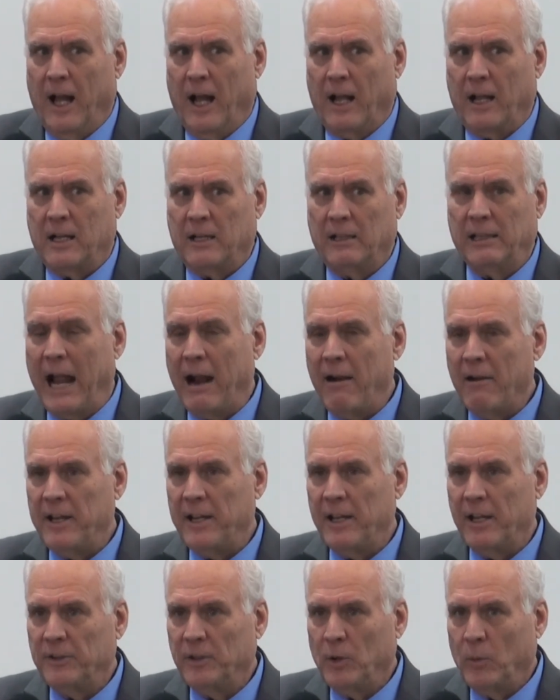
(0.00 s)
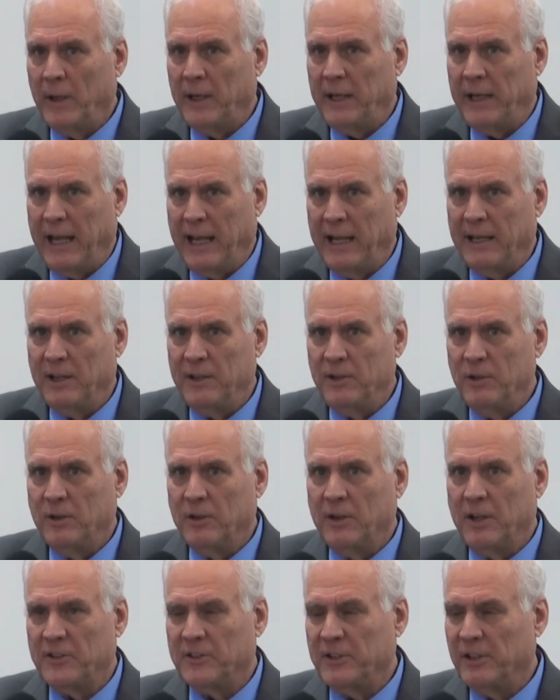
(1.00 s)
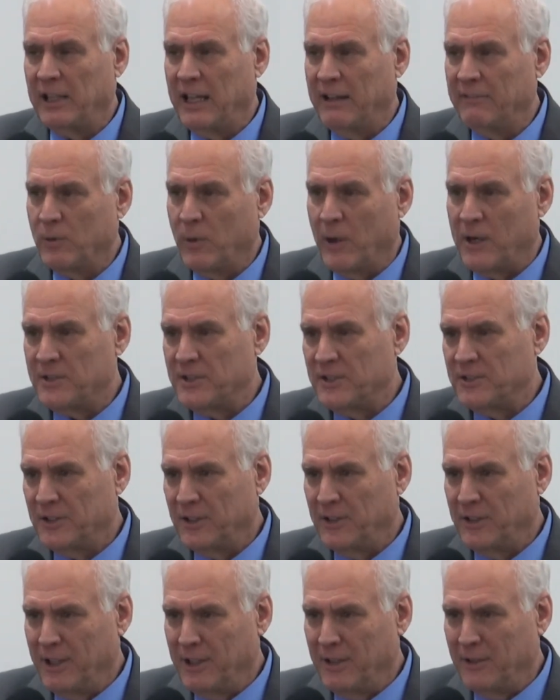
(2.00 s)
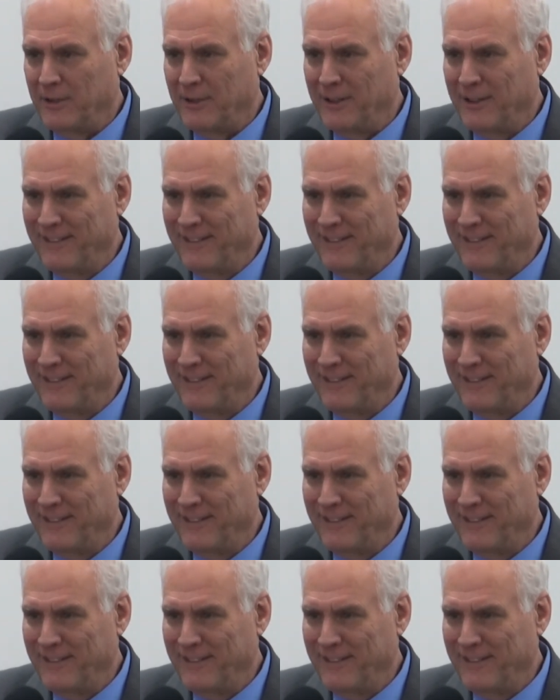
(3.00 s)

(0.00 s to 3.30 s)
clarity on the one hand, and you're going to still have questions on the other.